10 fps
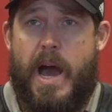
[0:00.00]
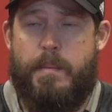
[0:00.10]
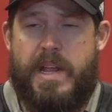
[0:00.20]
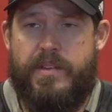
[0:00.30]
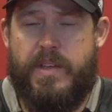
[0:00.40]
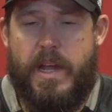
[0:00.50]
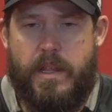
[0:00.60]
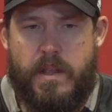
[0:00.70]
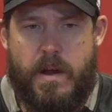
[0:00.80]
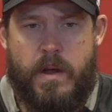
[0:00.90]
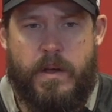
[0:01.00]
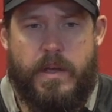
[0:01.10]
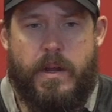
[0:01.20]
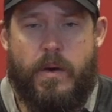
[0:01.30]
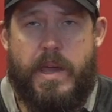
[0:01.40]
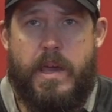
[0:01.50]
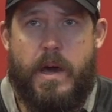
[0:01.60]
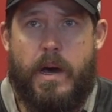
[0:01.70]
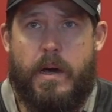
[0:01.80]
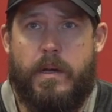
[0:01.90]
Yeah, I mean, he's getting there. You know, he
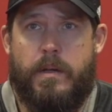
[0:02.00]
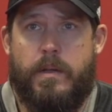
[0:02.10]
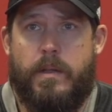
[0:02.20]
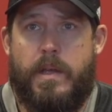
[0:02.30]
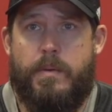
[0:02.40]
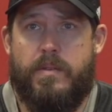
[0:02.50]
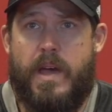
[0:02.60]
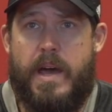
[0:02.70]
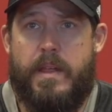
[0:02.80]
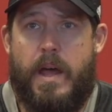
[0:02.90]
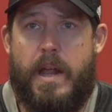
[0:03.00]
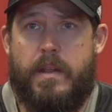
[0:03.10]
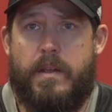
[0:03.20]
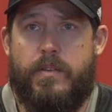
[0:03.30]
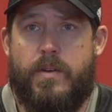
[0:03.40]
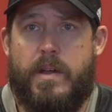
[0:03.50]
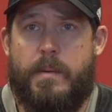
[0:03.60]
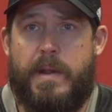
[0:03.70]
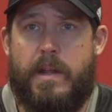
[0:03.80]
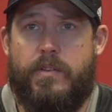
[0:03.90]
was a guy that had an injury
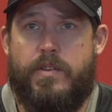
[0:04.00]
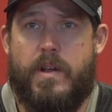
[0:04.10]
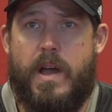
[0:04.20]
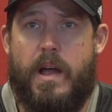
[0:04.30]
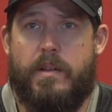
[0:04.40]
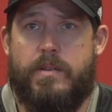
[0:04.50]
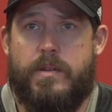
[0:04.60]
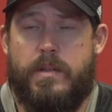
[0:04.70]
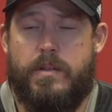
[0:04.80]
coming out of junior college,